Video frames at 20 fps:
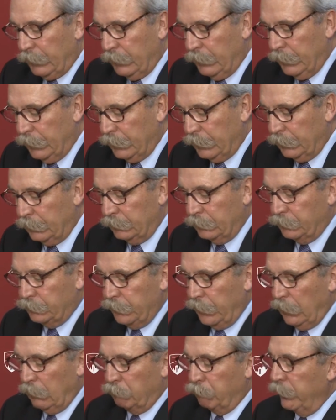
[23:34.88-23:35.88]
in a
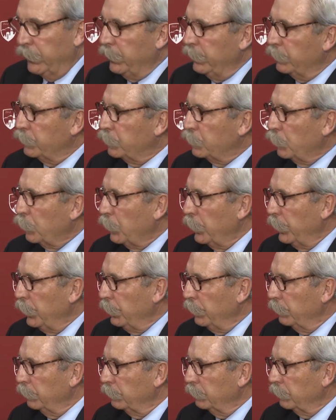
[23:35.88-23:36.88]
celebrated
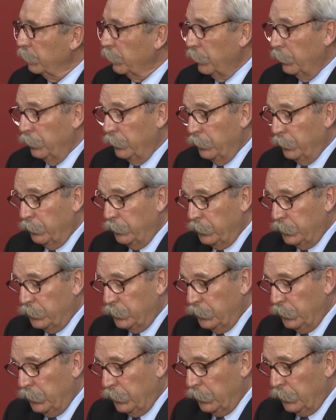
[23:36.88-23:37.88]
story earlier
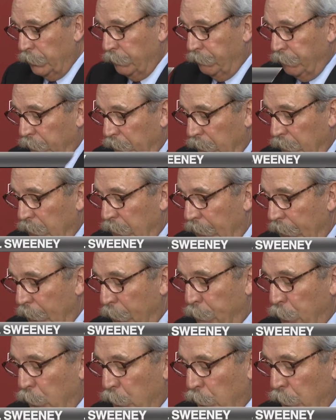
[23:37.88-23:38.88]
this year,
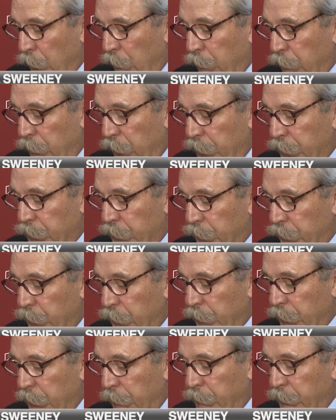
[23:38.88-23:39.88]
Apple Corporation
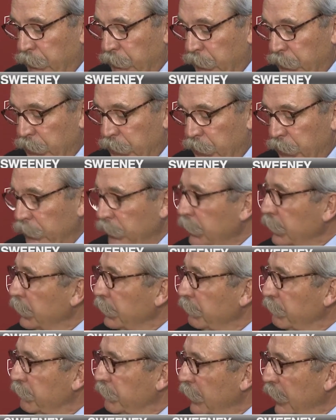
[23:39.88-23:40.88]
took a position in
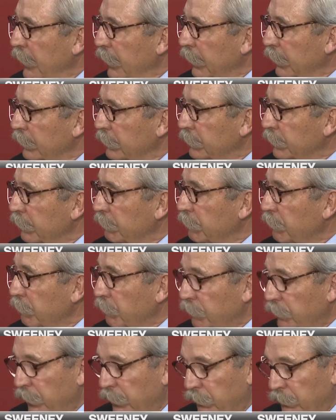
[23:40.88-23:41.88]
defiance of a
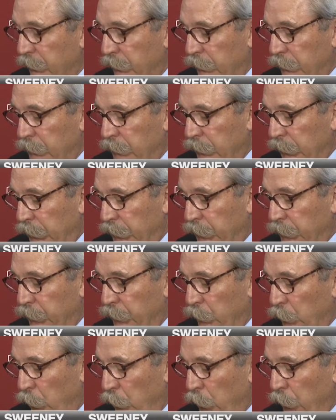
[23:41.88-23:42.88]
federal
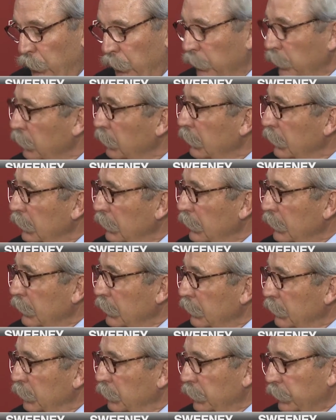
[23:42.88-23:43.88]
judge's order
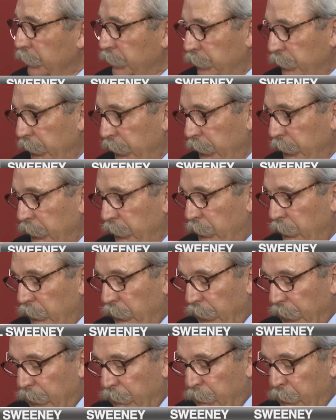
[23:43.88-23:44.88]
to accede to
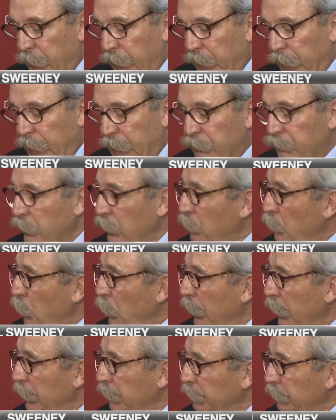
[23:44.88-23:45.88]
the FBI's
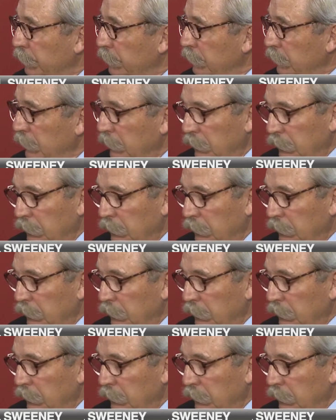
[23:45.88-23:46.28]
request